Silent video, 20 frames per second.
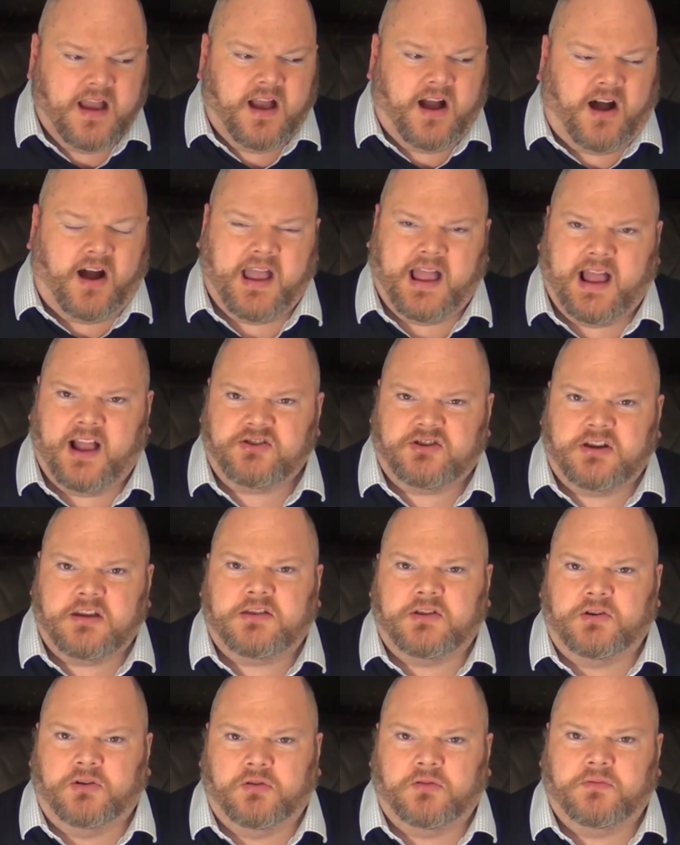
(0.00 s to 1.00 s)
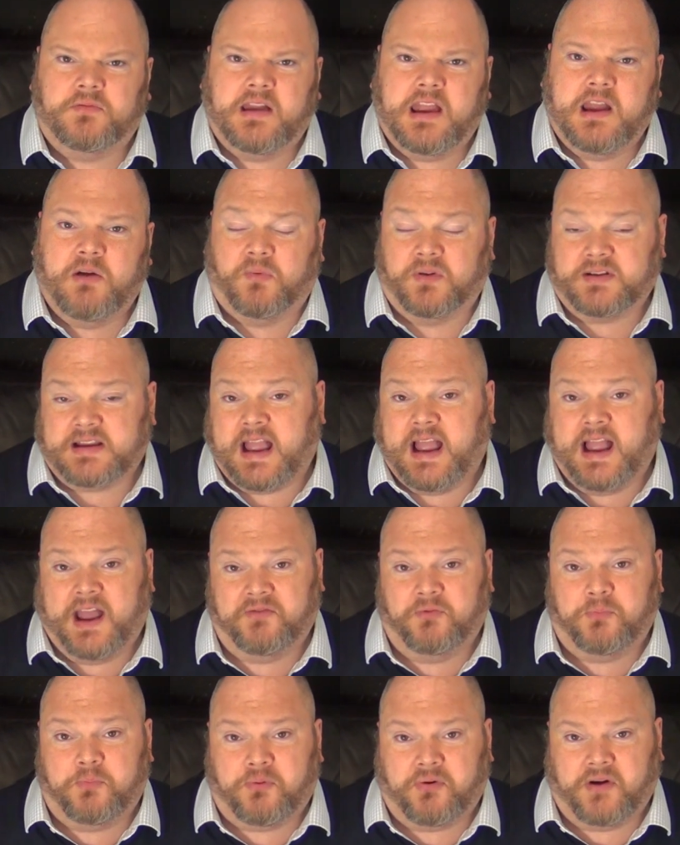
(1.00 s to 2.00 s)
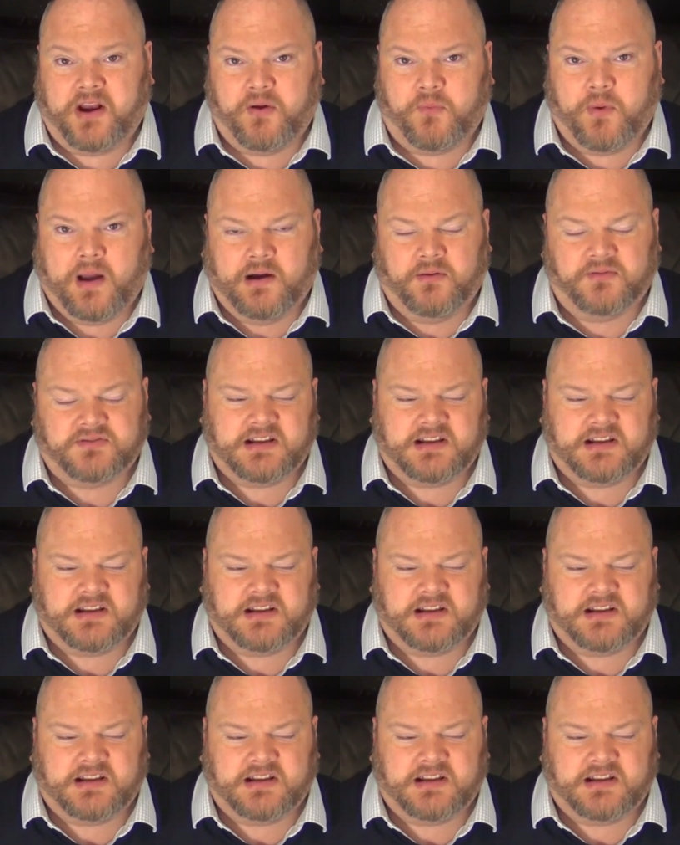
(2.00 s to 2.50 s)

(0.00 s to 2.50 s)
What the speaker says: I actually thought it was handled pretty well.